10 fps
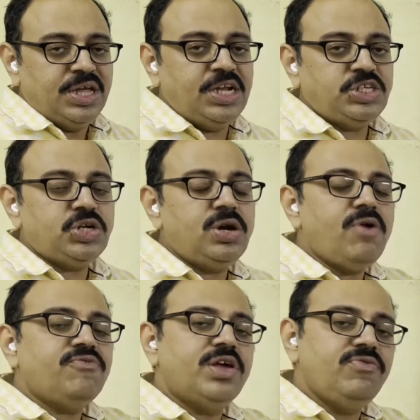Instead
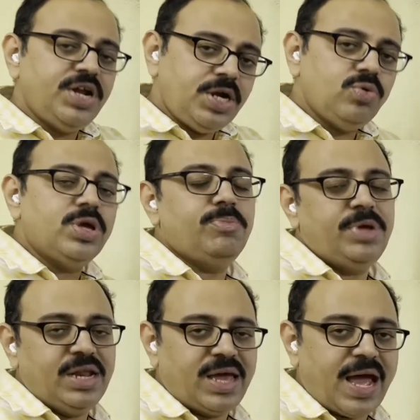of giving to him
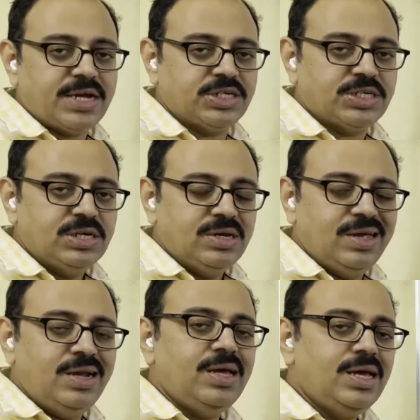in cash,
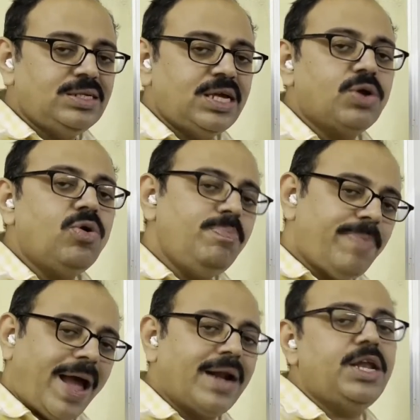in his
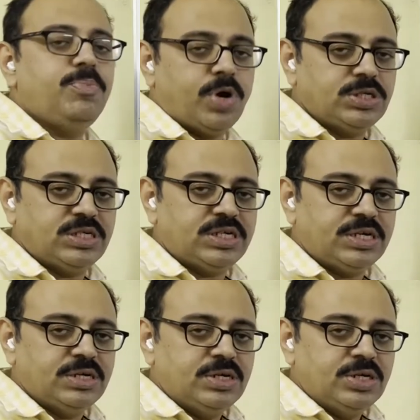account, bank
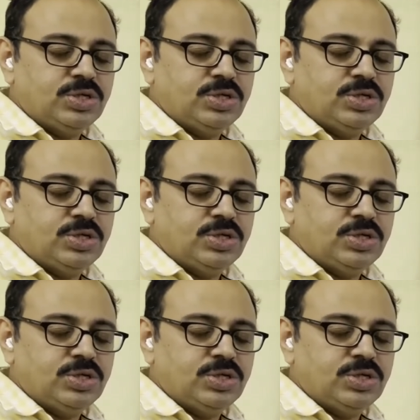deposited.